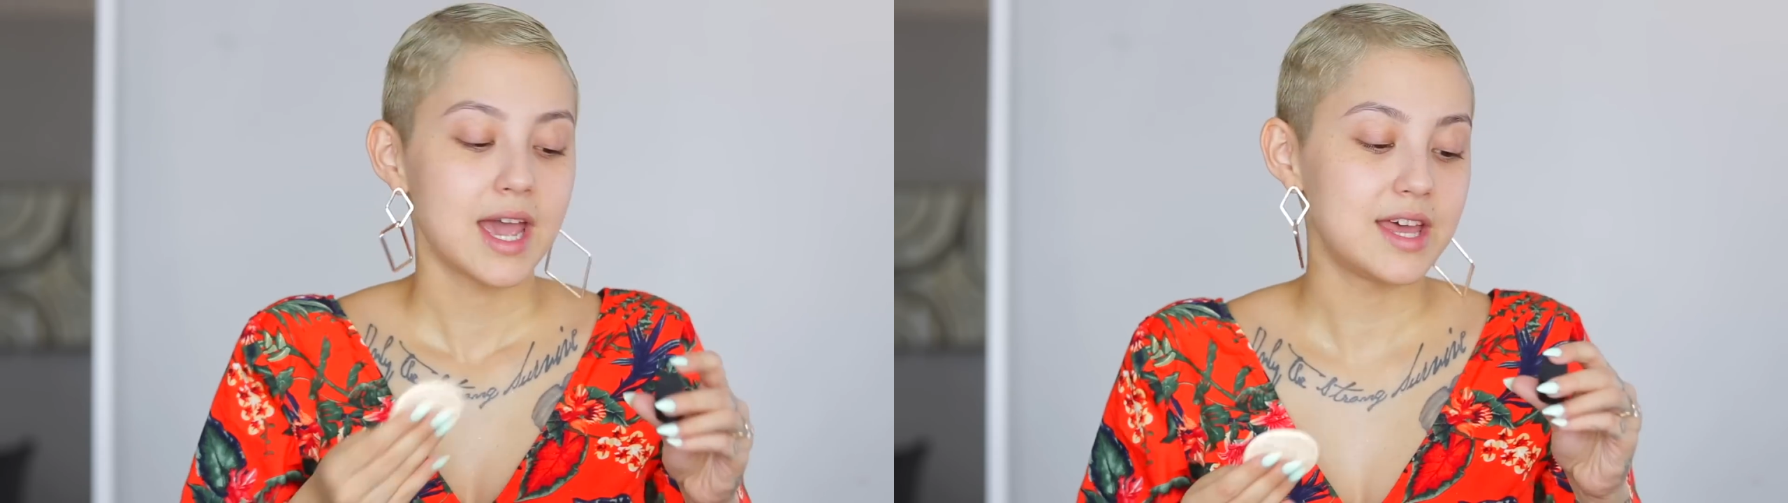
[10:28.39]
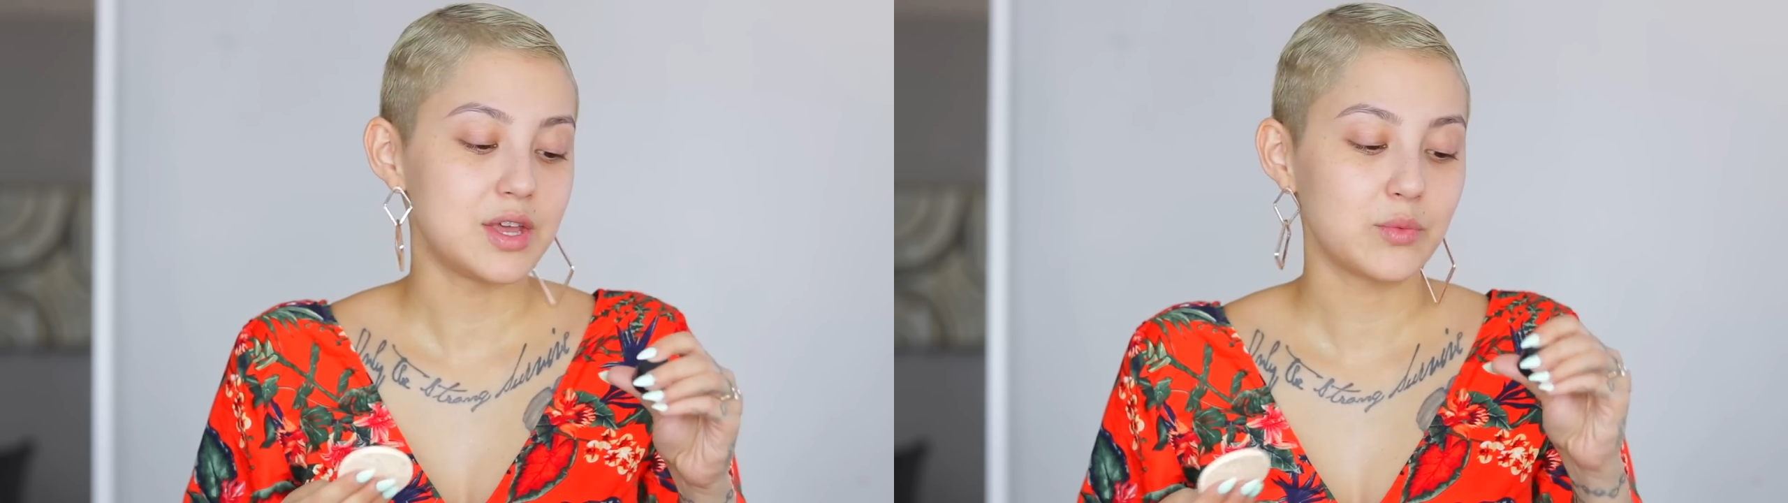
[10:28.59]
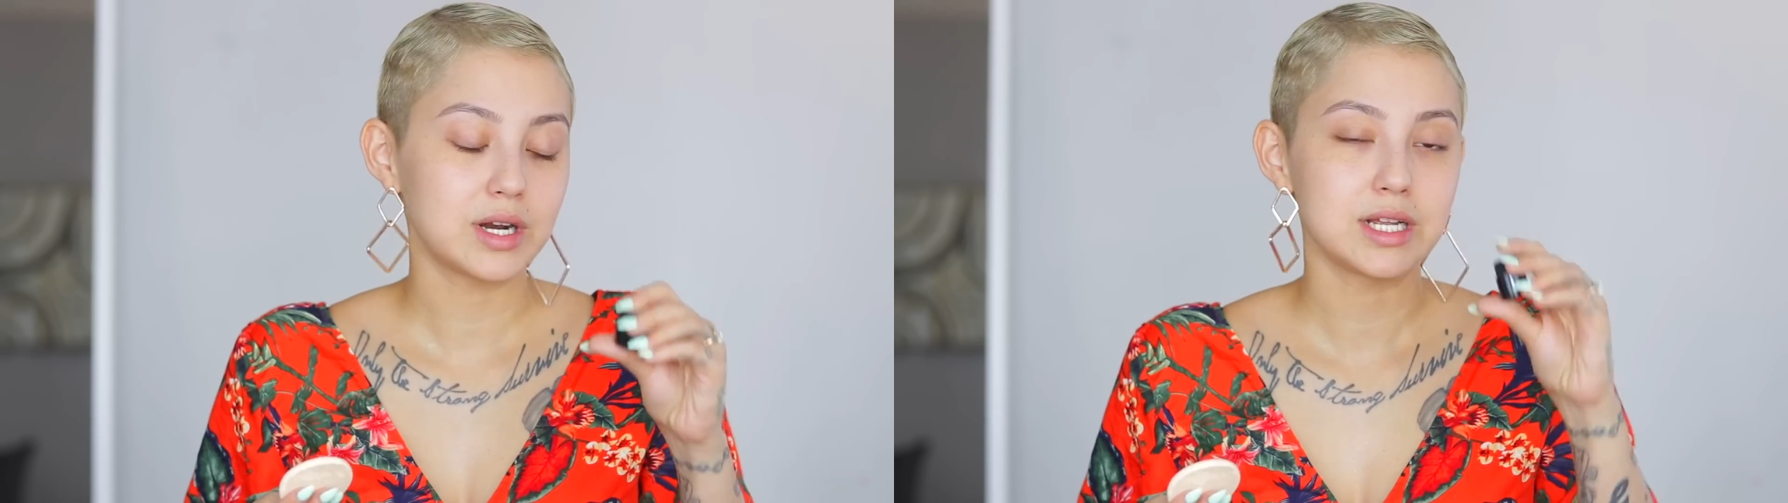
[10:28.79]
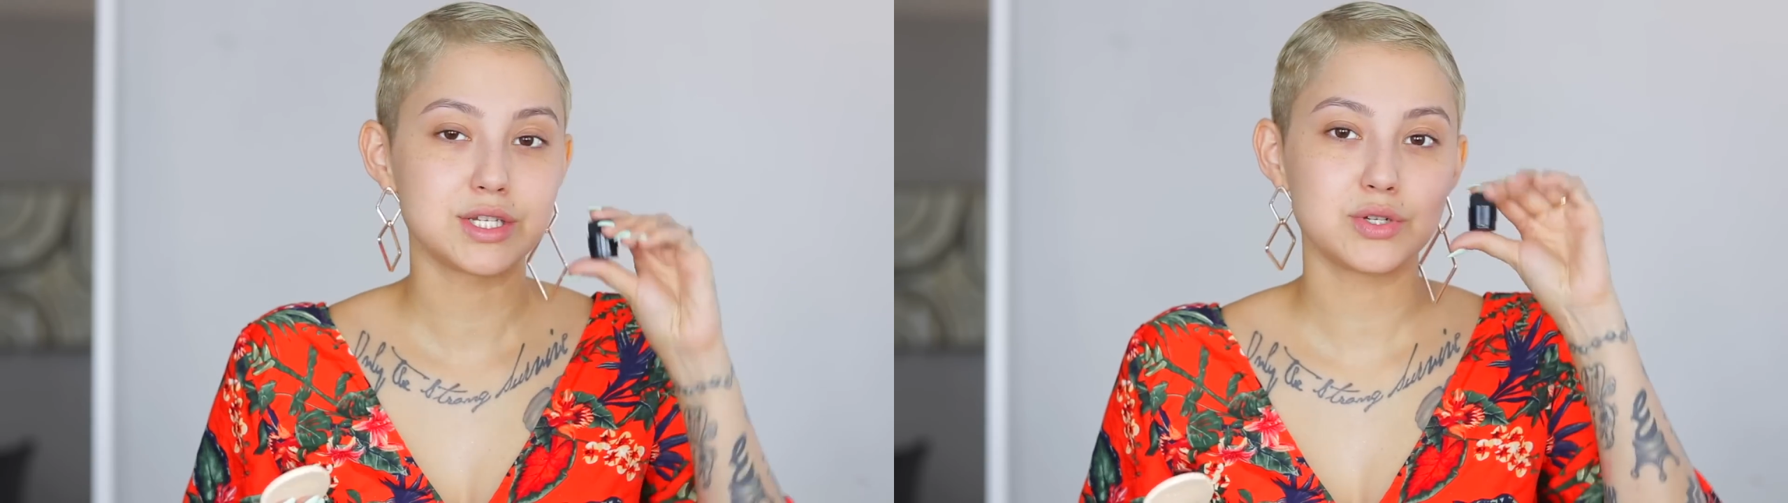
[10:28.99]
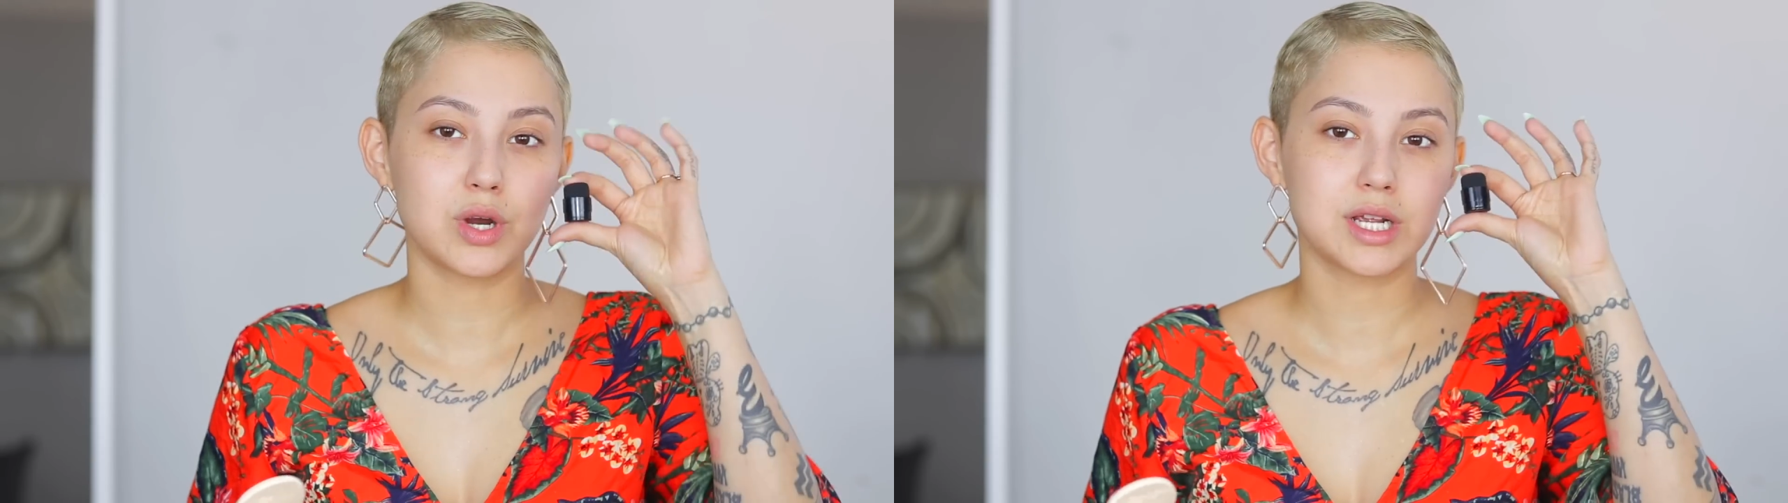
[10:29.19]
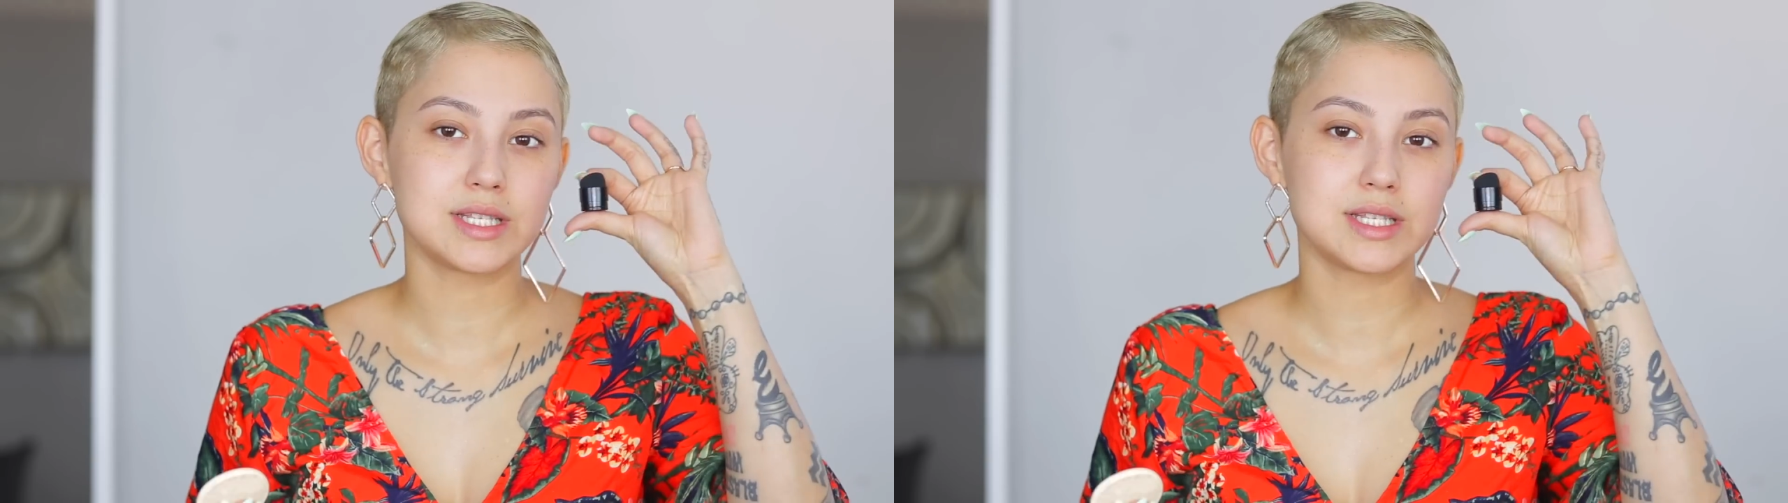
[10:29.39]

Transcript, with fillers: And then we're gonna do our